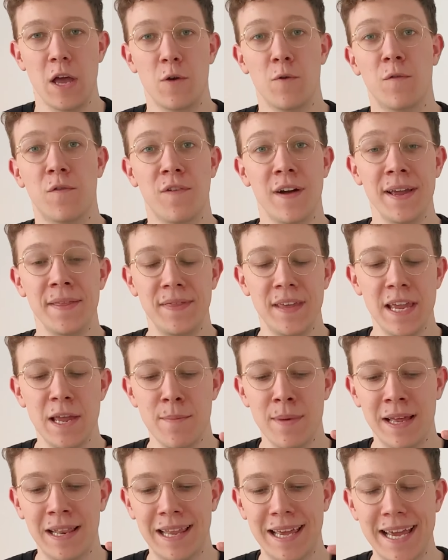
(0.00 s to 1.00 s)
You'll find the
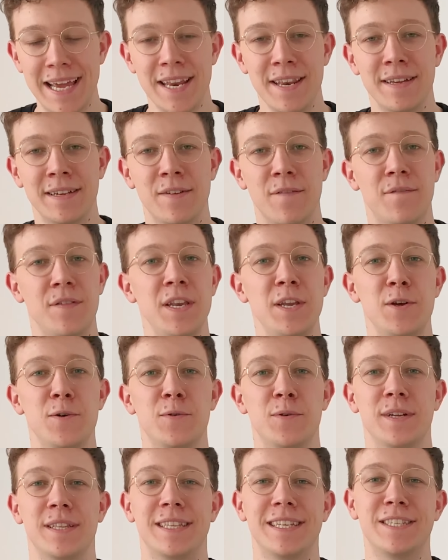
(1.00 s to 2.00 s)
email in the
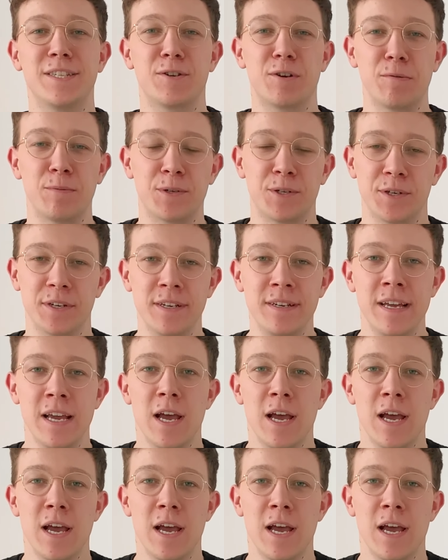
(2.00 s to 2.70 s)
video description.